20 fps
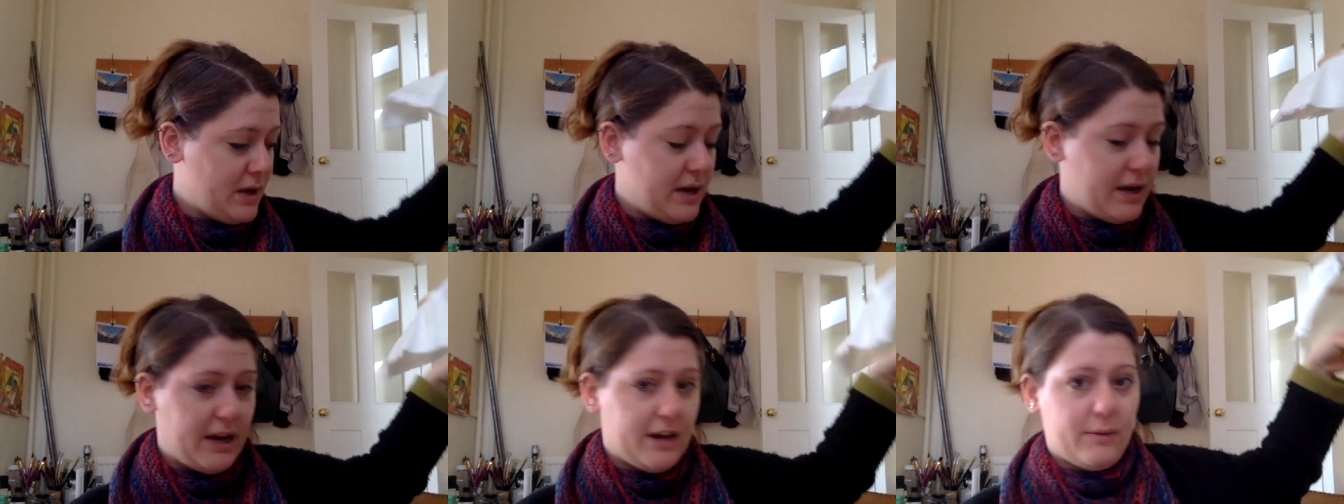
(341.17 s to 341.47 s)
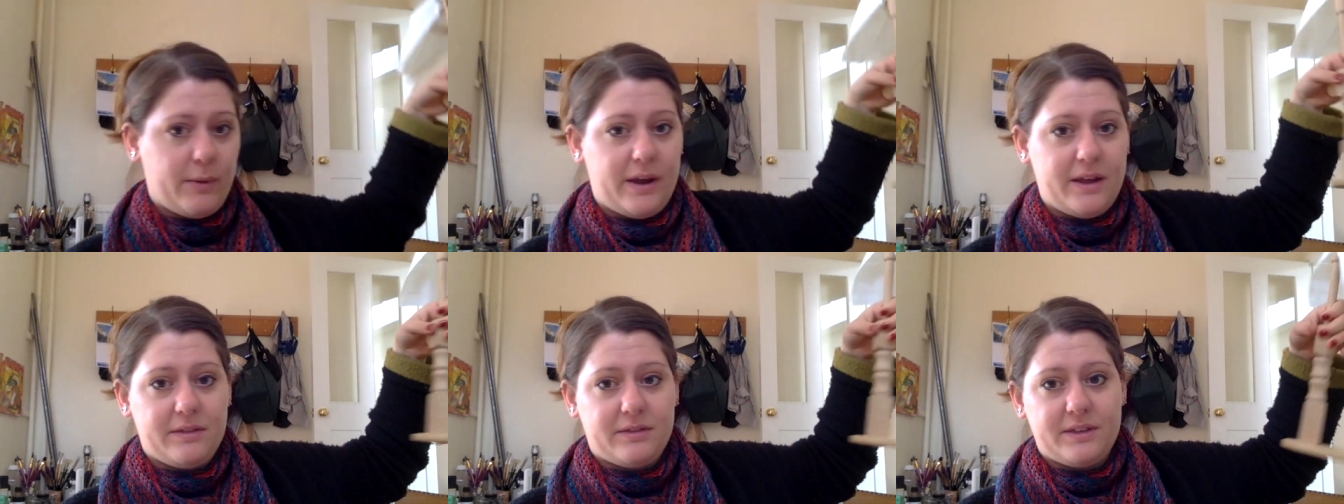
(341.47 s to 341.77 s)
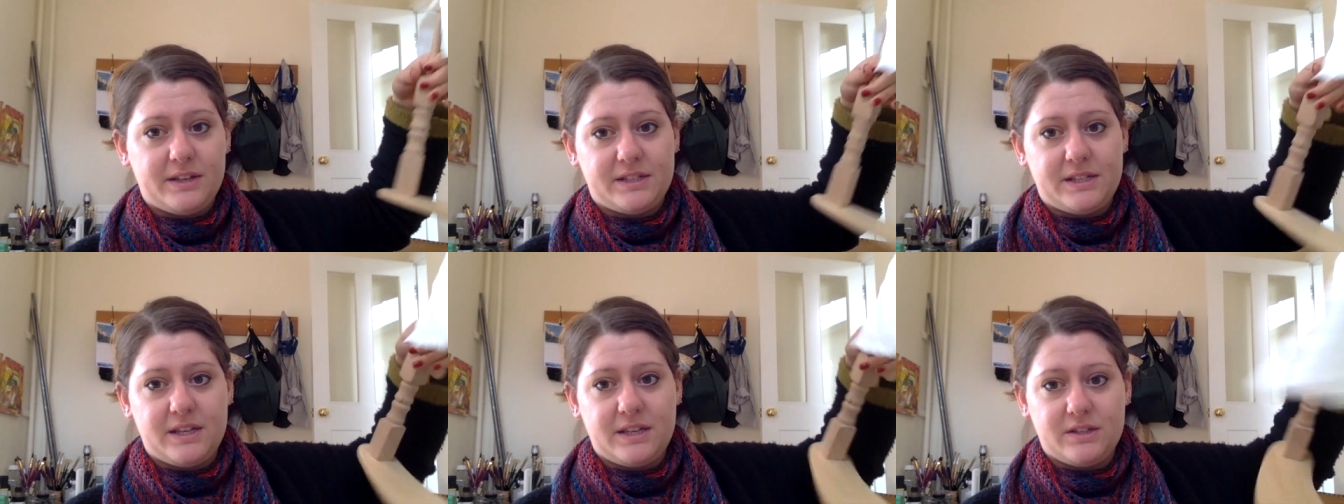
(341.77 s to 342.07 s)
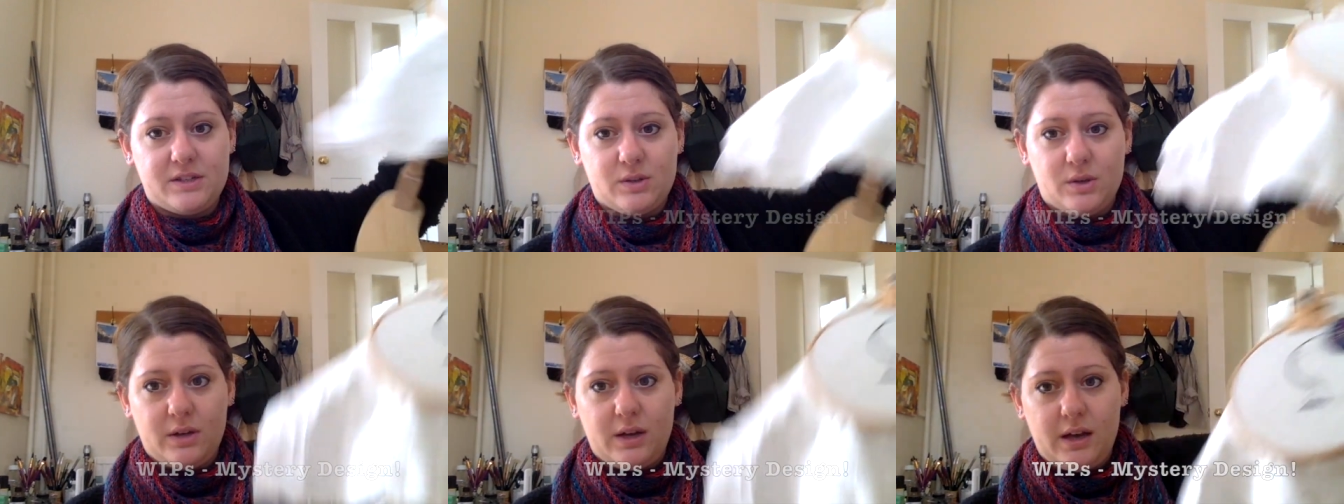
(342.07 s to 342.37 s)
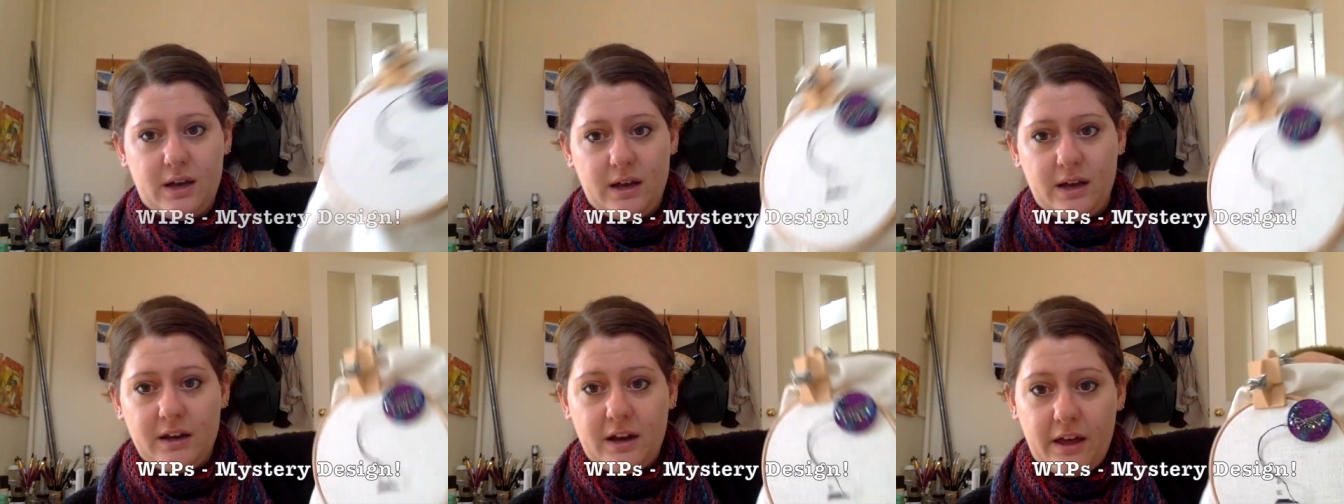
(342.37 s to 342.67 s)
Anyway, this is
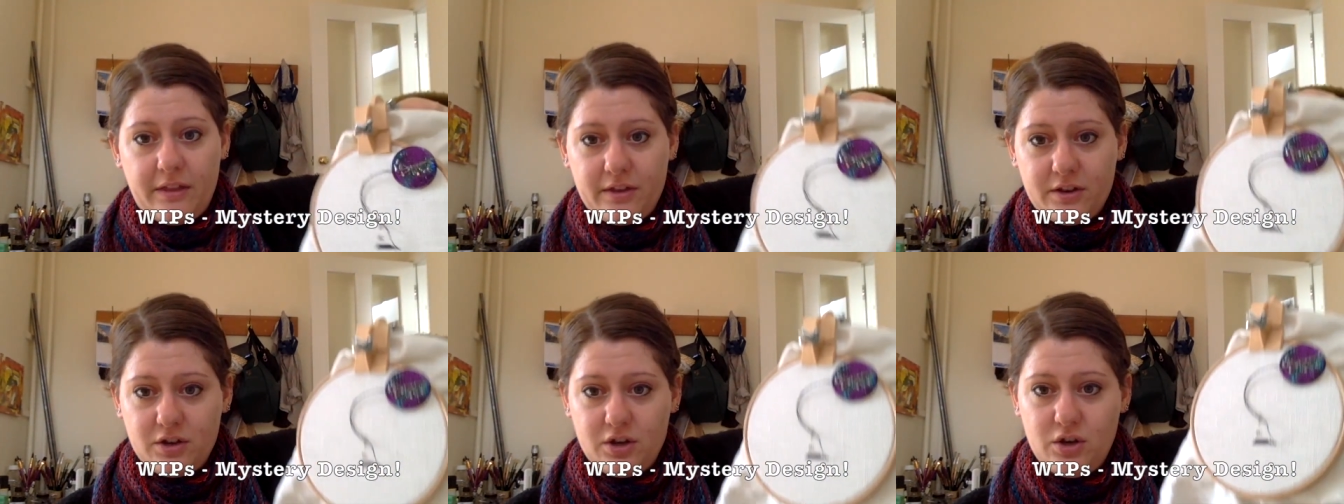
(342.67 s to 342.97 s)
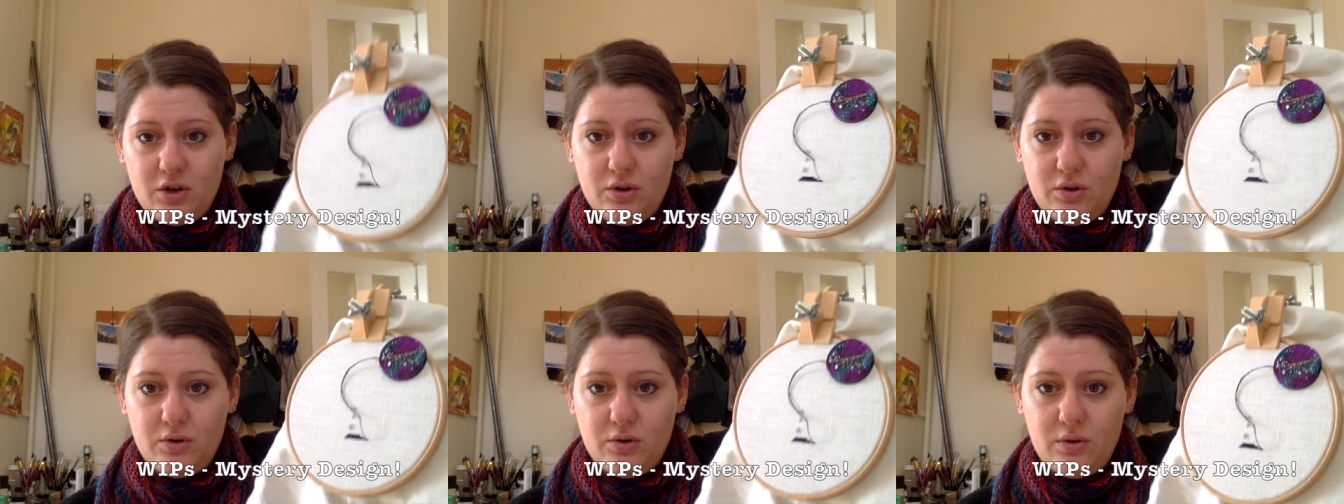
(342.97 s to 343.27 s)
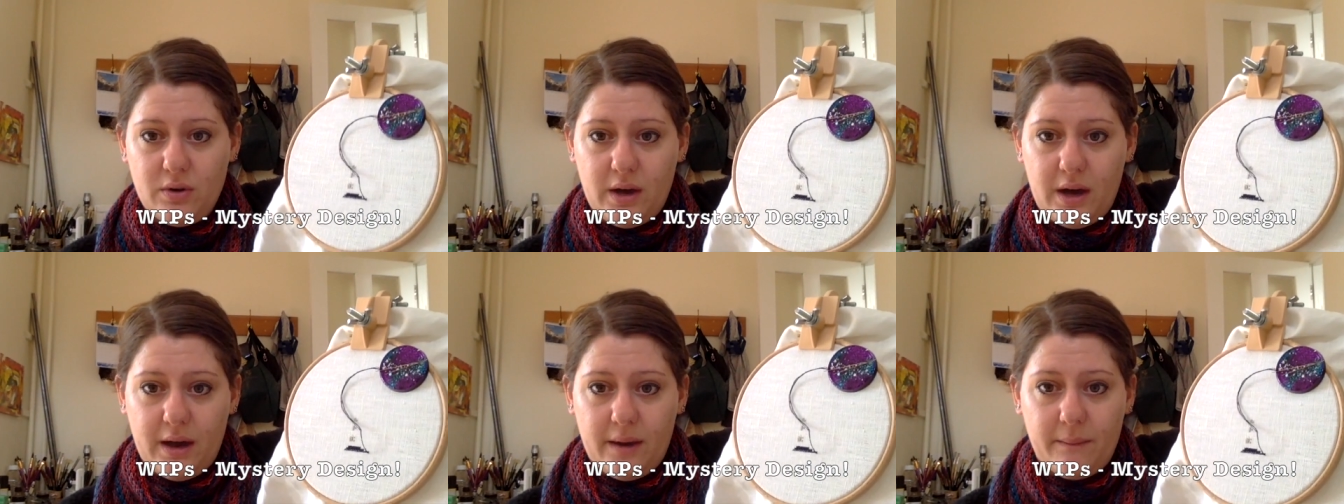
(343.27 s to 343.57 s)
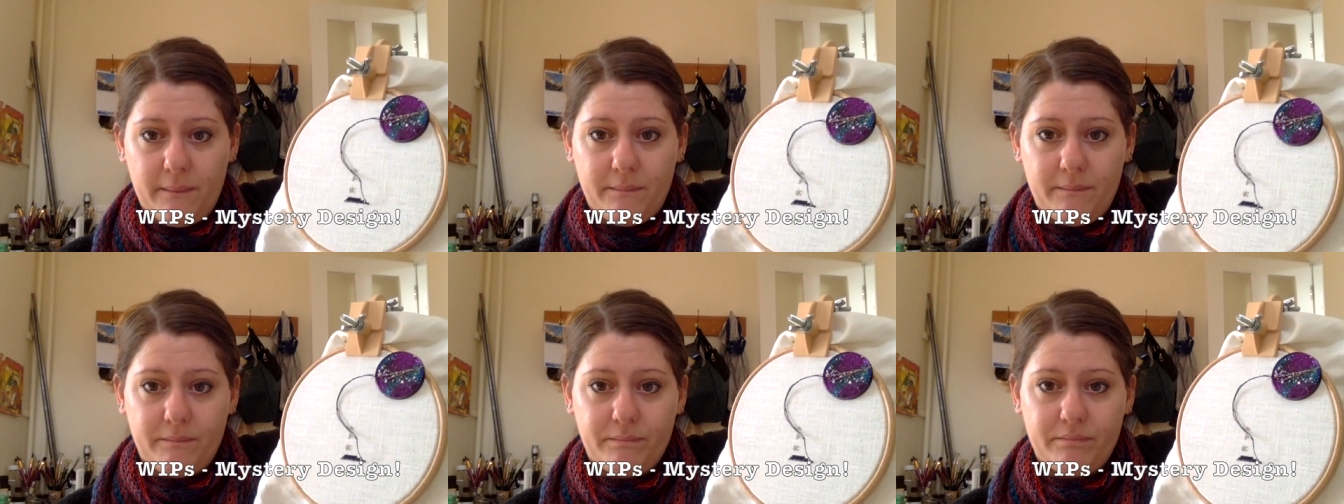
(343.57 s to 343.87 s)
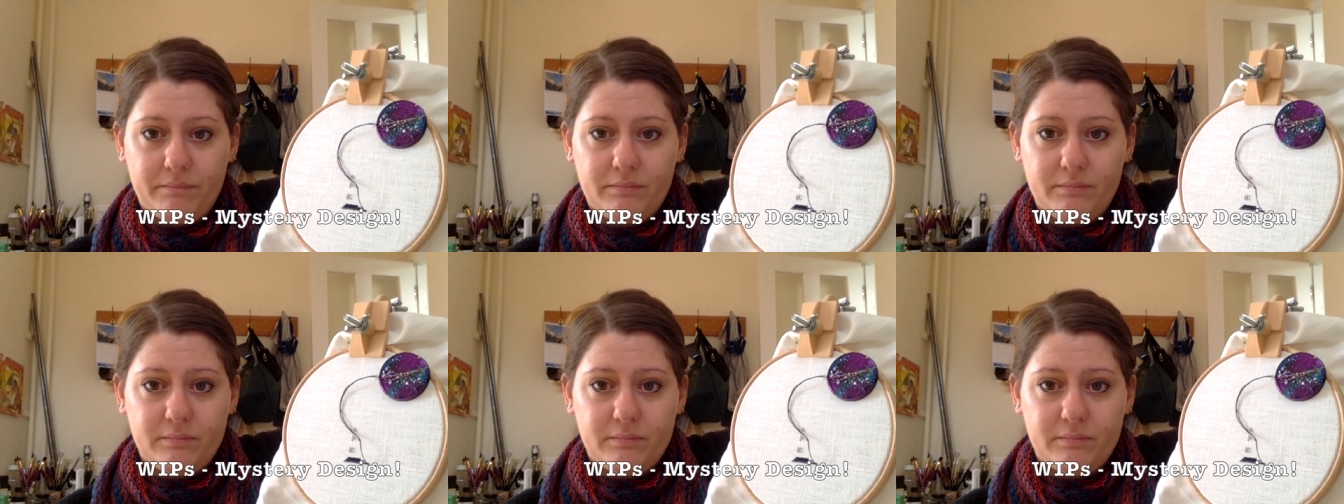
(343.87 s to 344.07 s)
another new um,